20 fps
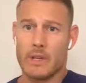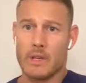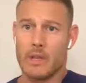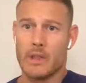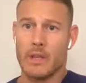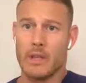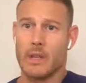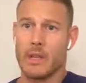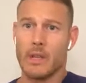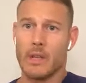I
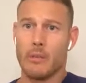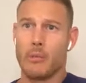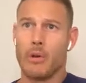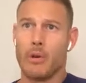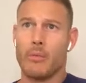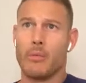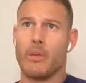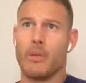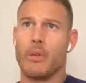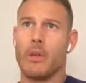think, at the
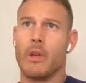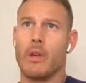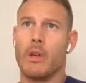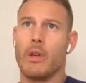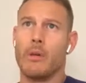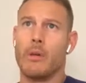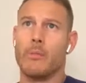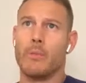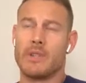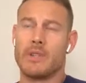moment,
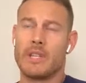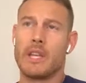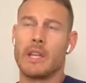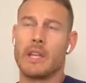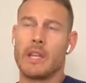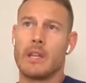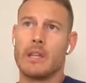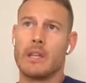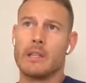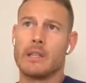
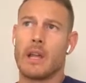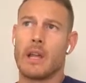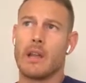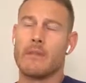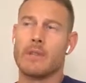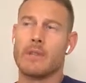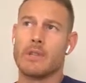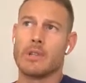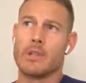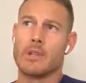particularly
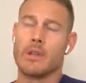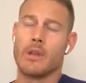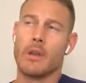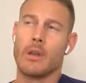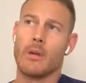television.